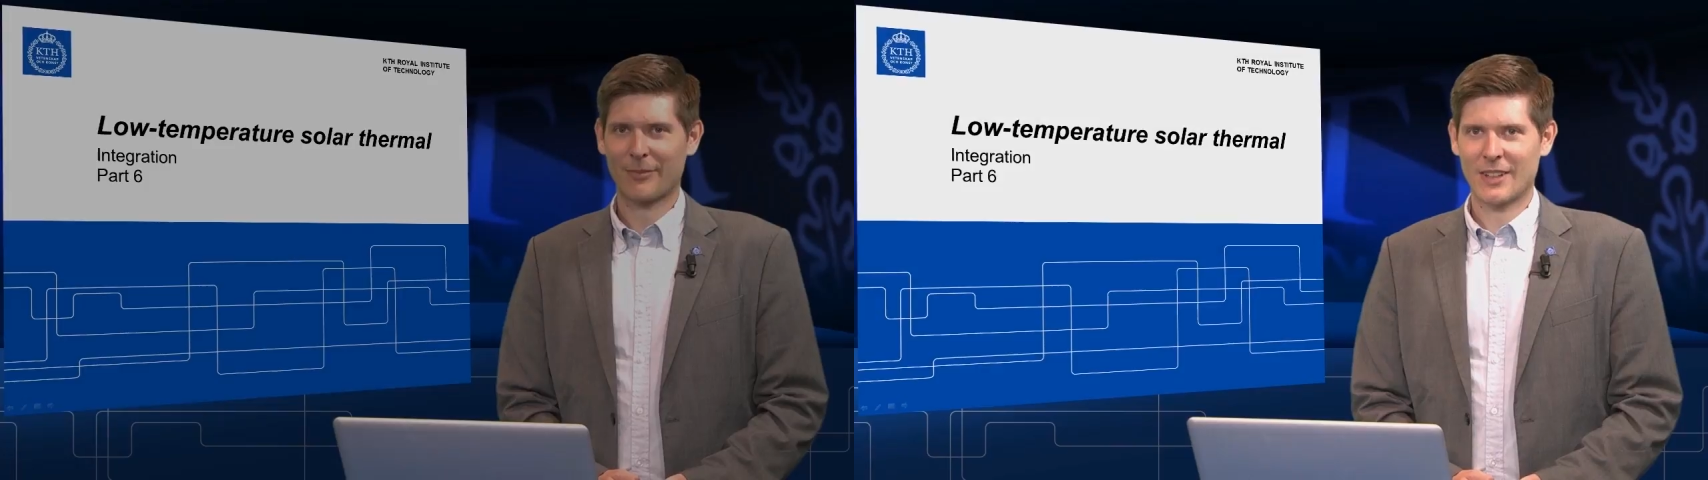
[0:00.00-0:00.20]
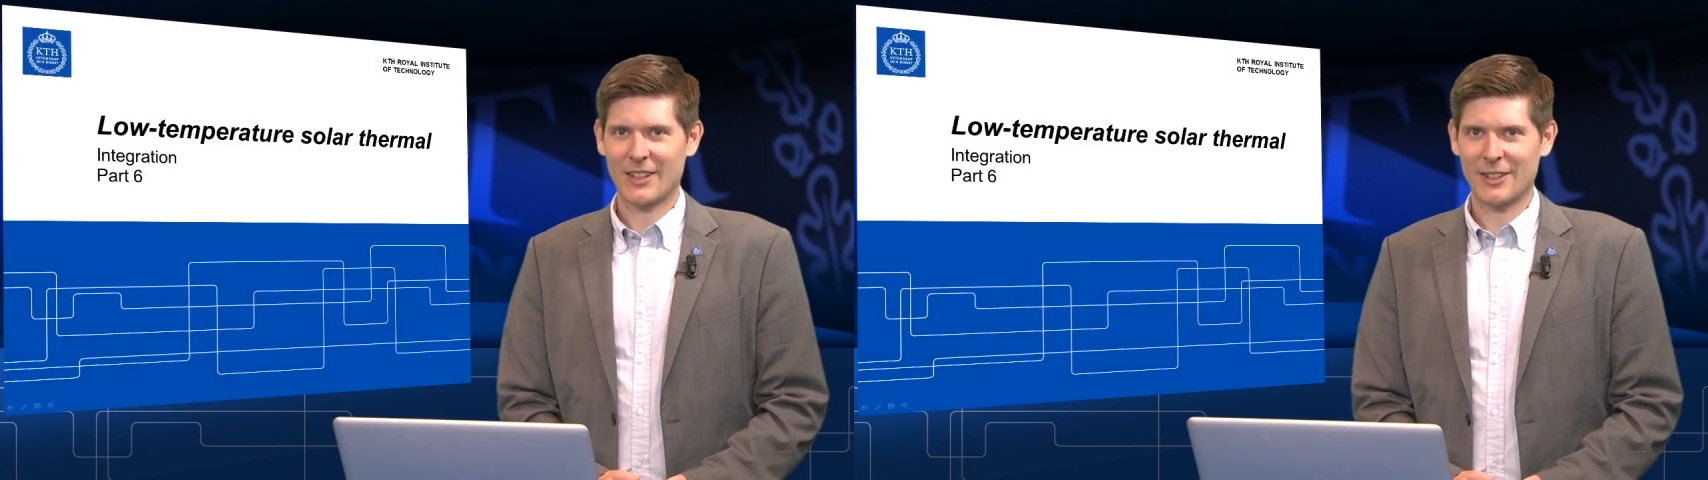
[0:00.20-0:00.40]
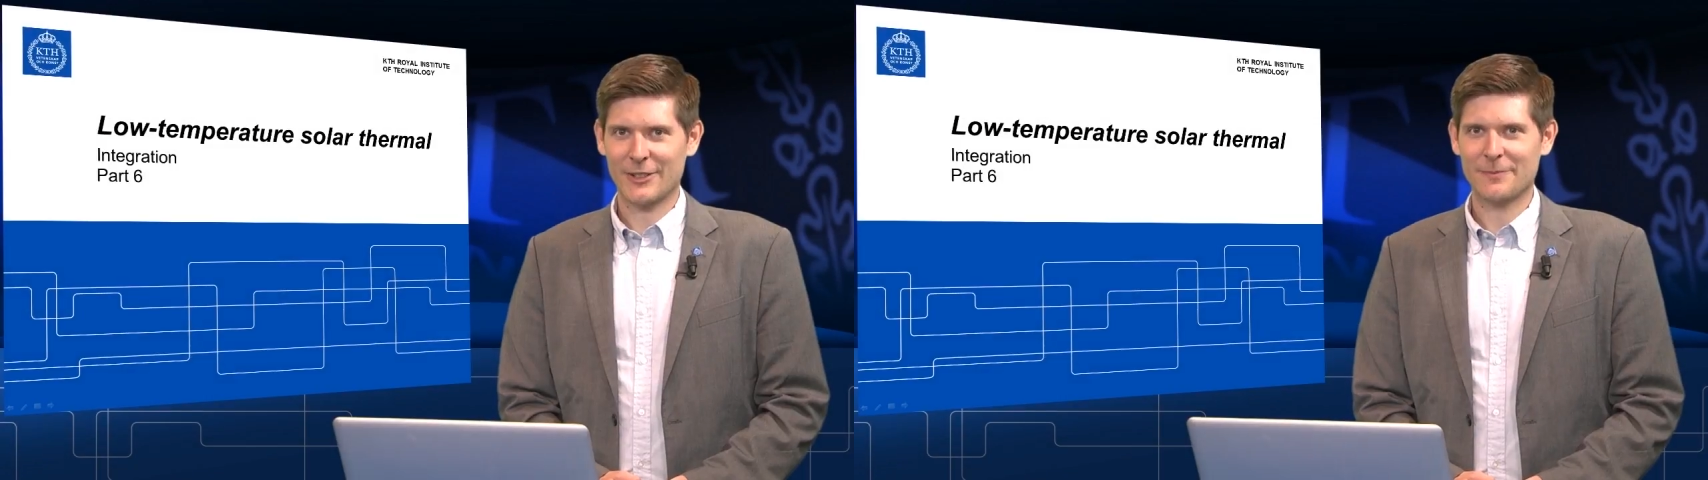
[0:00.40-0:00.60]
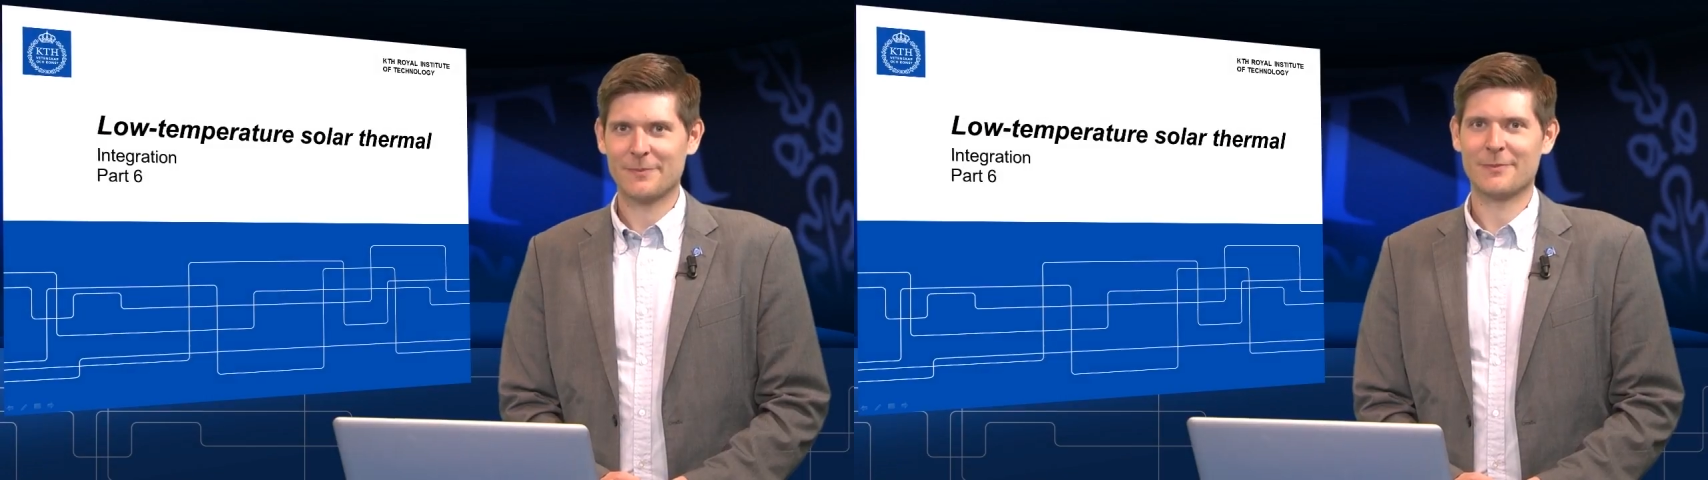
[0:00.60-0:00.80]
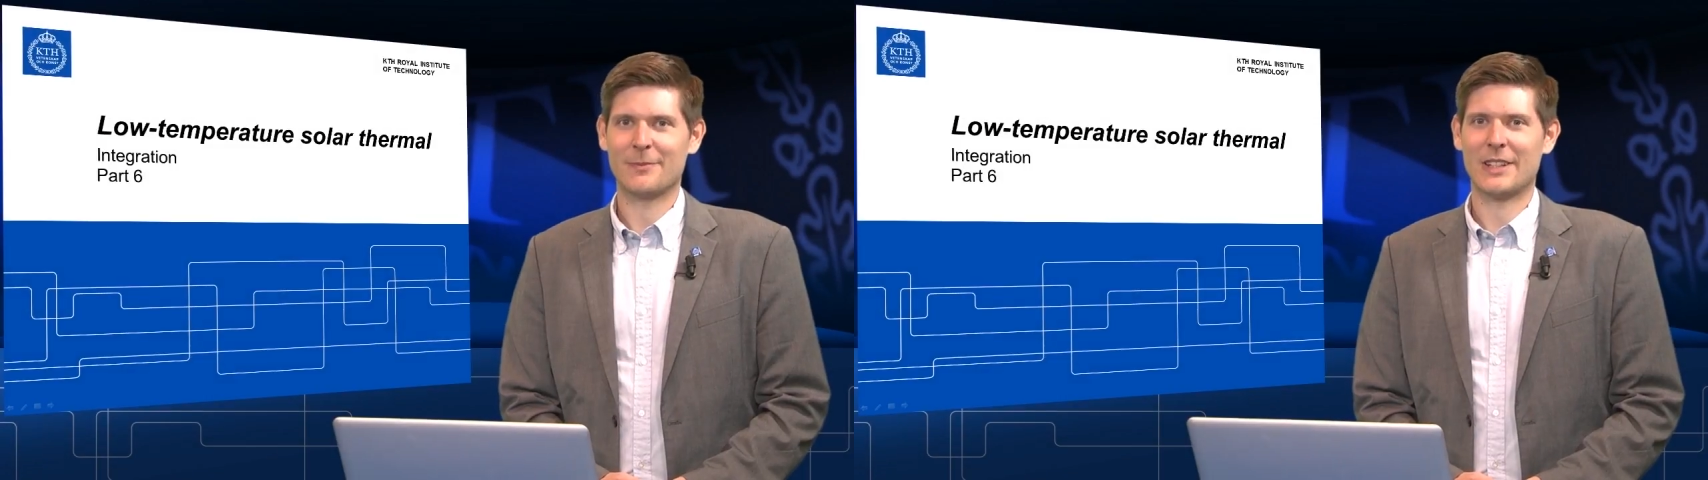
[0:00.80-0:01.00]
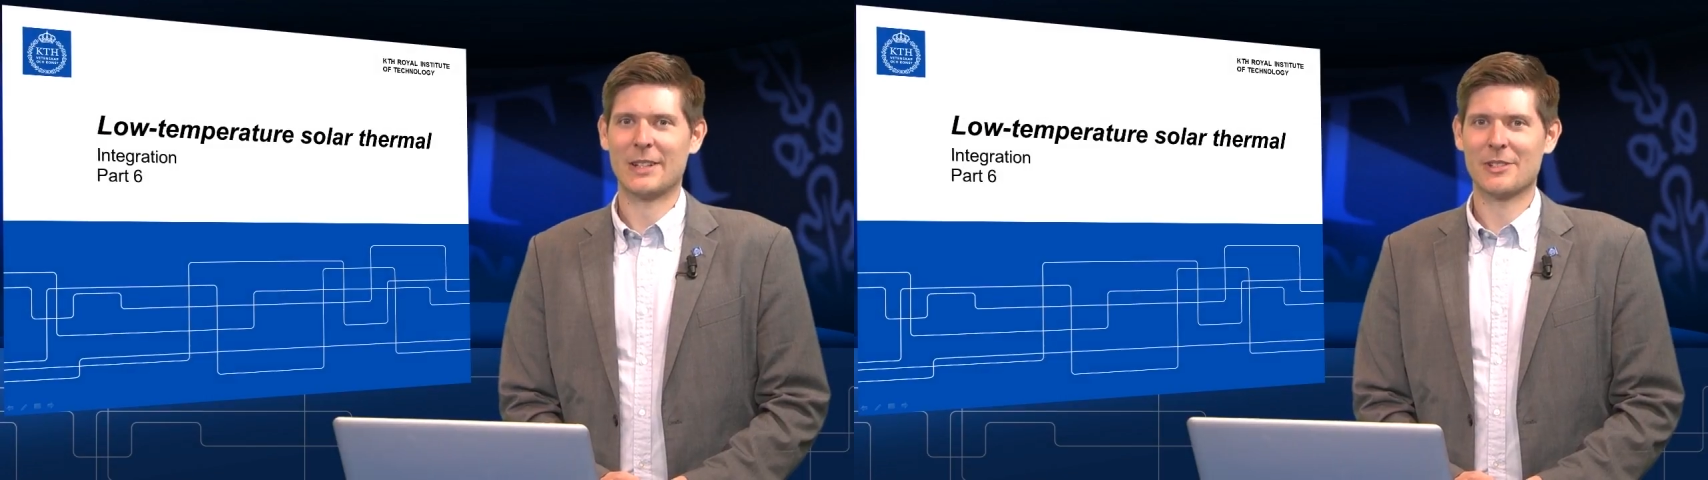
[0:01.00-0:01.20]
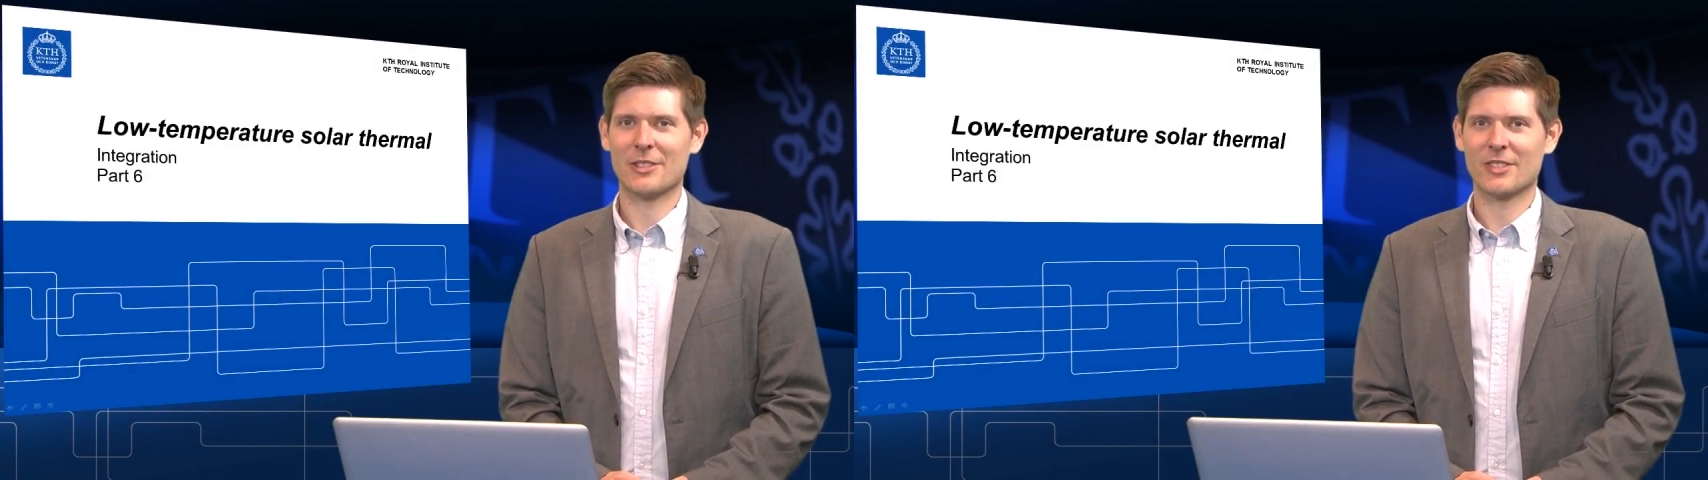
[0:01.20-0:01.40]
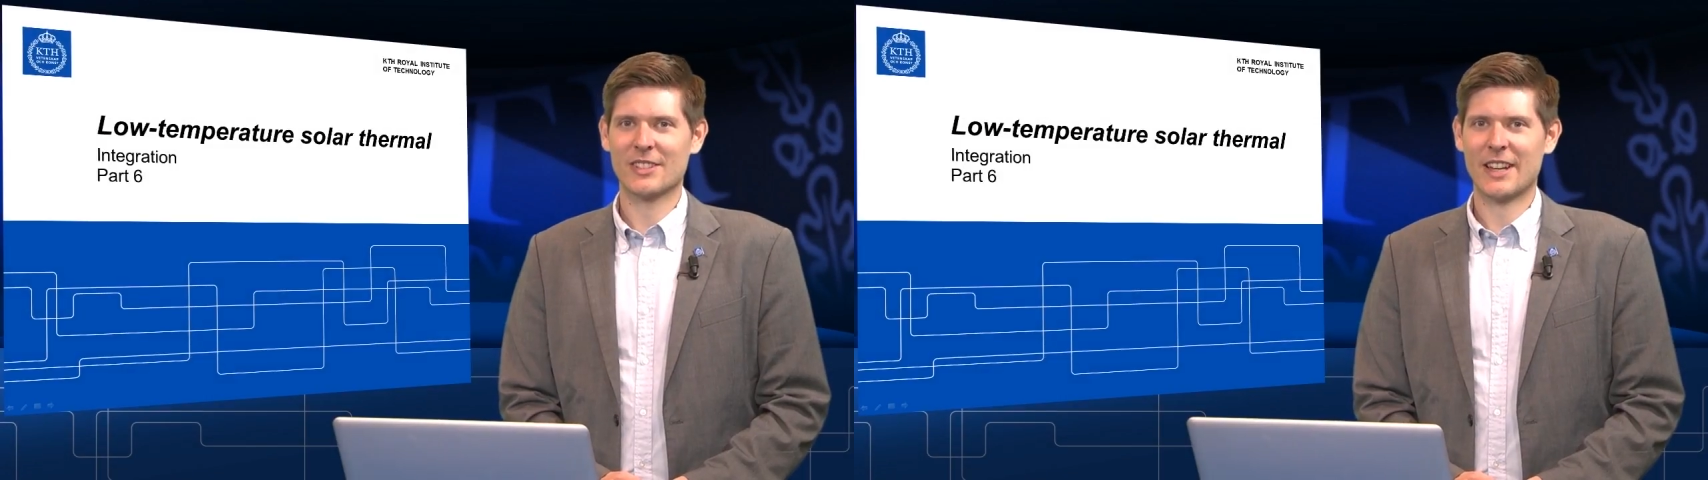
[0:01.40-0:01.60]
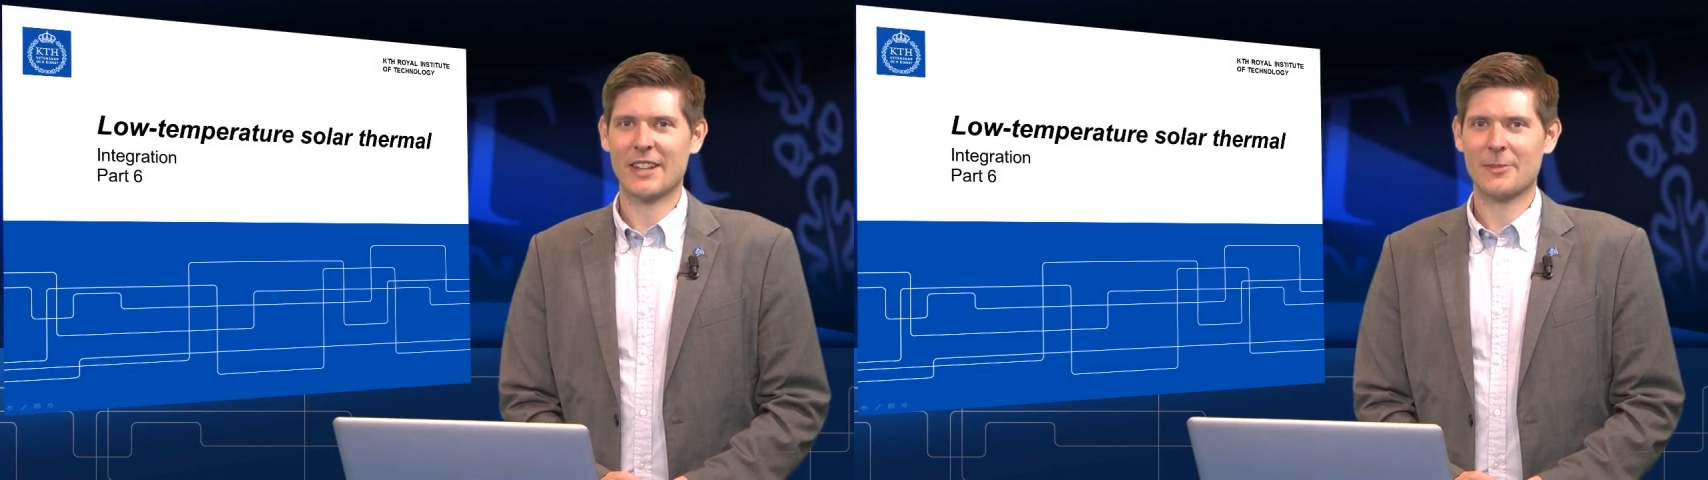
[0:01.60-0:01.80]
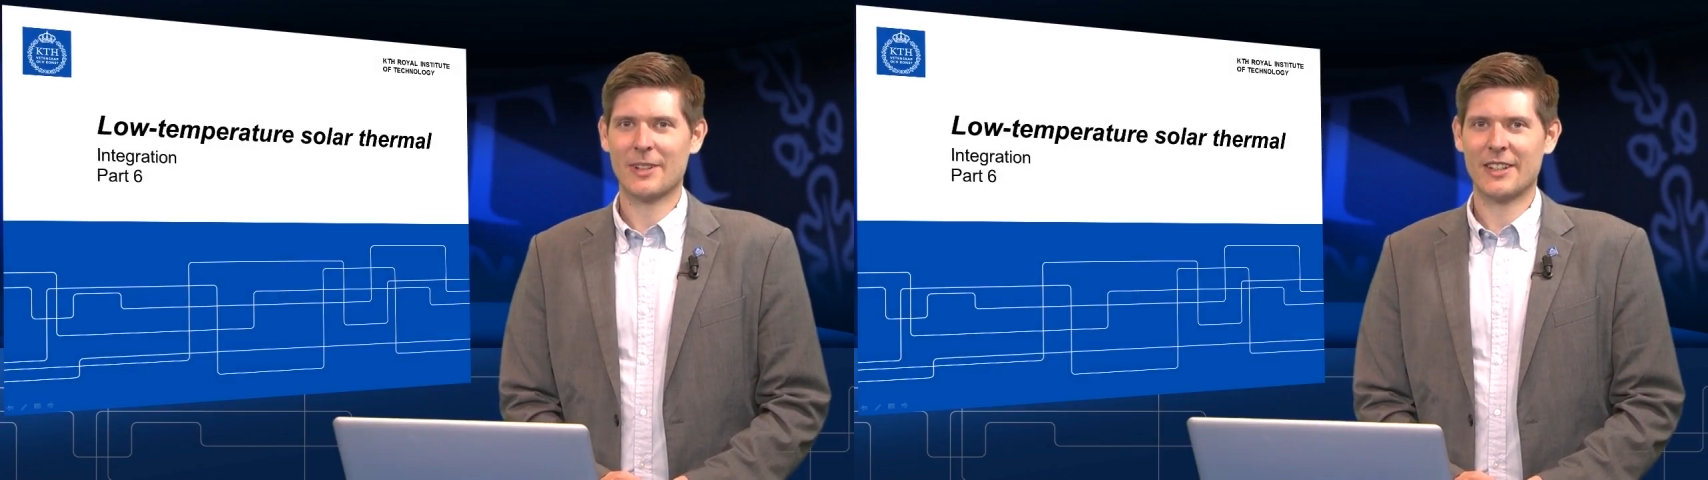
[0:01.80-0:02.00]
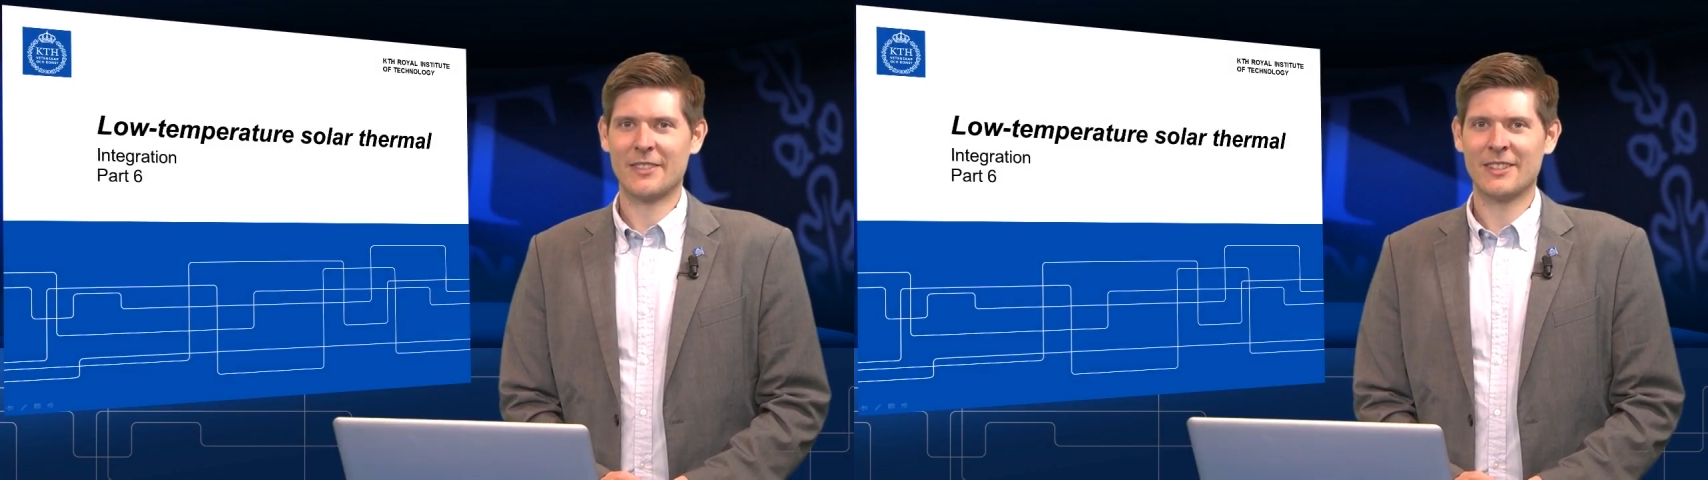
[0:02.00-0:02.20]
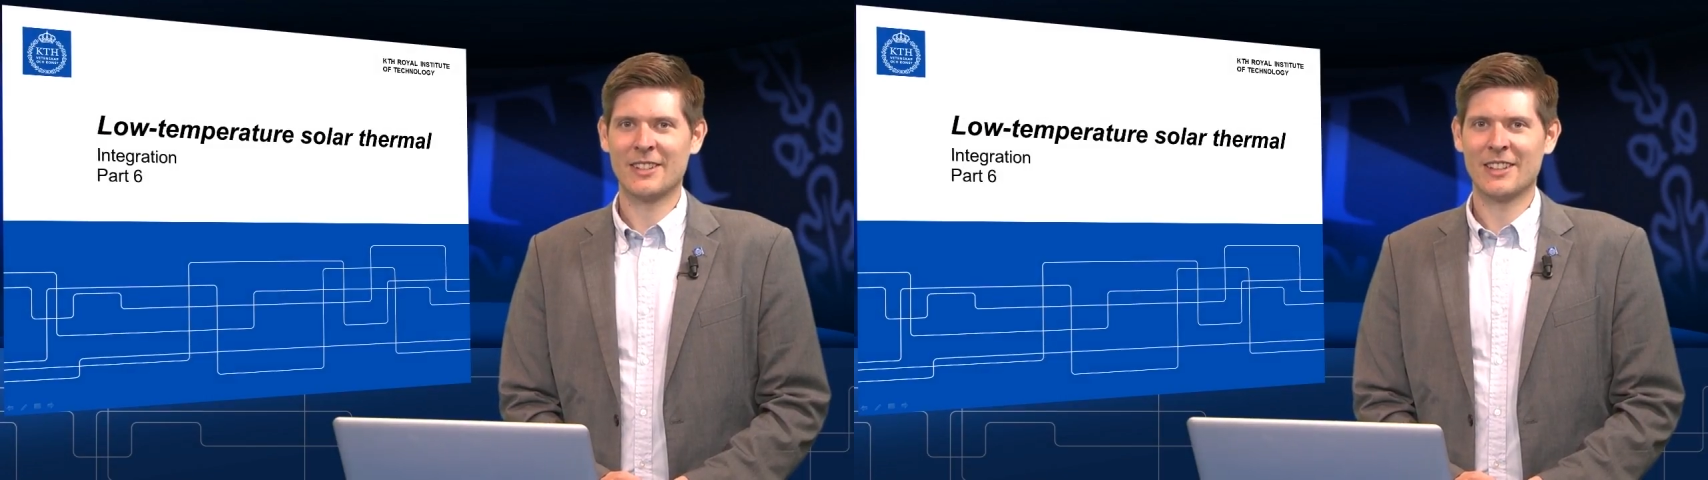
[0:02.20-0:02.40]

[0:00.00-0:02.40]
Hello, my name is Lucas Eichmeier,